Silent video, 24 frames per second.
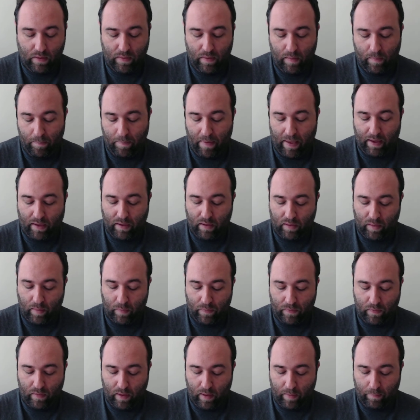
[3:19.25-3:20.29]
Then backup
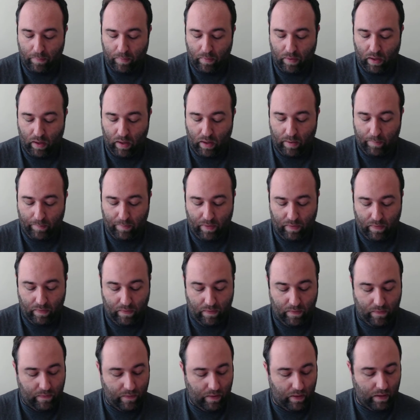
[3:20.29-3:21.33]
comes up um, and
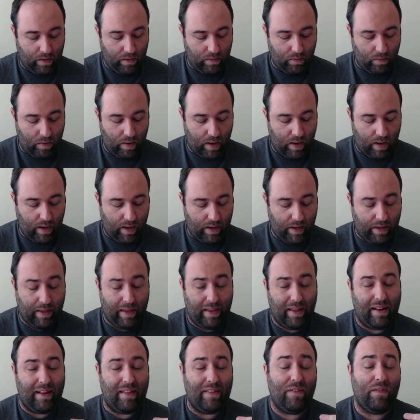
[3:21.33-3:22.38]
the sonic cry,
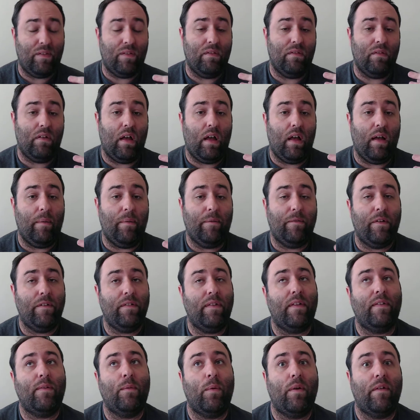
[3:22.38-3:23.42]
and it's uh, first
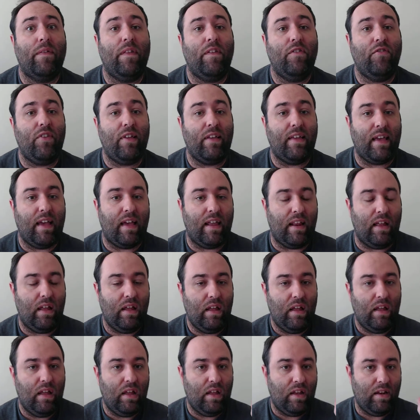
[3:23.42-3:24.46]
doesn't work. Then she kind of
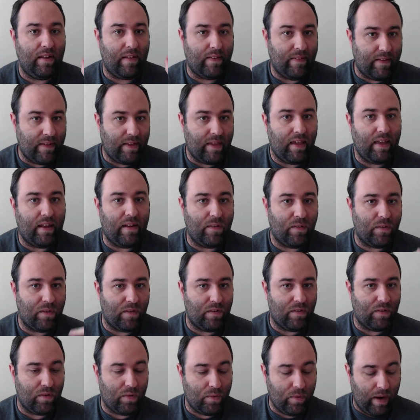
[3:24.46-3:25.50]
does again and
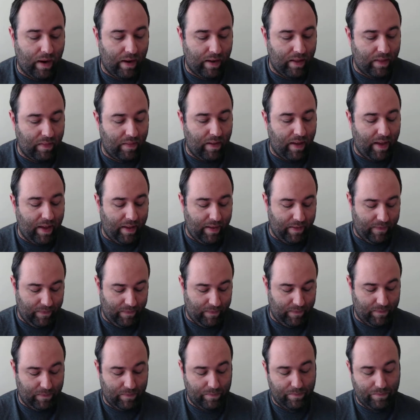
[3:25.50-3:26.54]
starts to crack the glass.